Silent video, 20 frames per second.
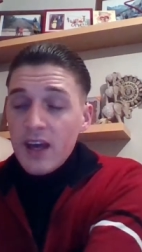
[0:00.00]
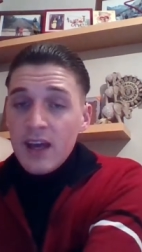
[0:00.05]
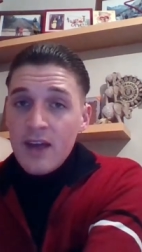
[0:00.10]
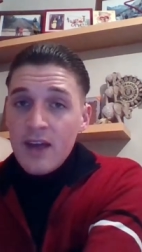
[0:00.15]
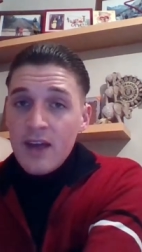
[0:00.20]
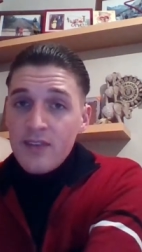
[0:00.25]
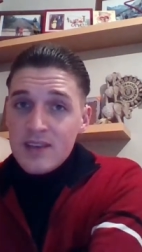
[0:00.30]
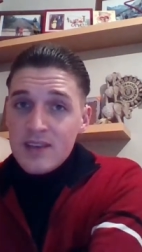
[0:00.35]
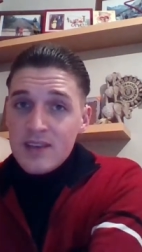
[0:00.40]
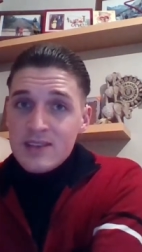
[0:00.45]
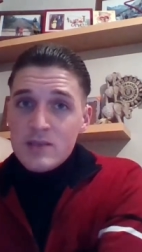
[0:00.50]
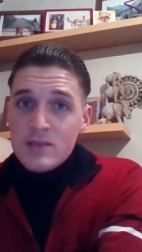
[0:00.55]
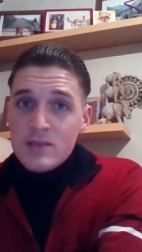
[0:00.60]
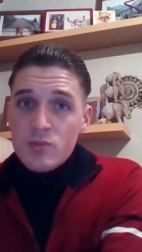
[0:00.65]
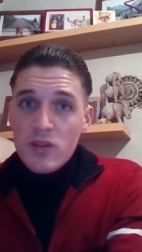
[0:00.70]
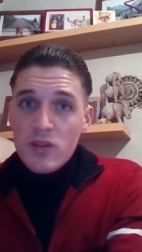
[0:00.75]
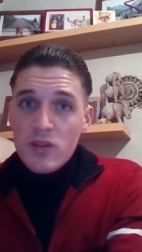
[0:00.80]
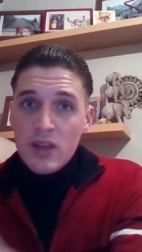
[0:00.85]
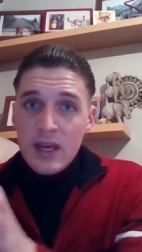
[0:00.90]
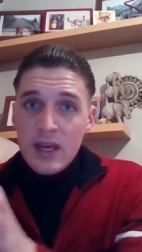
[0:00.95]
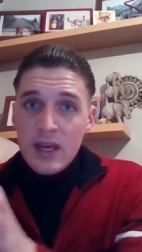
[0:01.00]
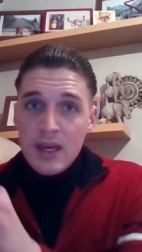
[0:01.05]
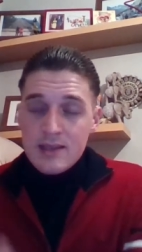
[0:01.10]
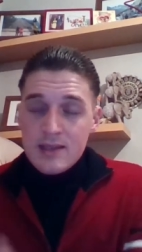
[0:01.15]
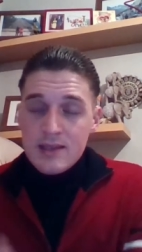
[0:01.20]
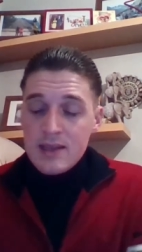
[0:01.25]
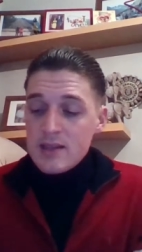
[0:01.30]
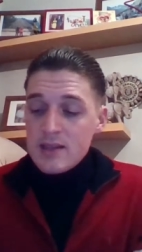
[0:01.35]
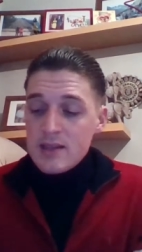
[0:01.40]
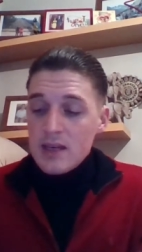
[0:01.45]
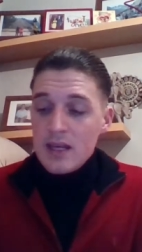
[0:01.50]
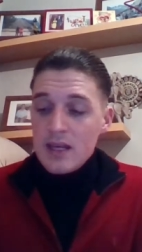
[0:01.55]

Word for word: and this is with the assistant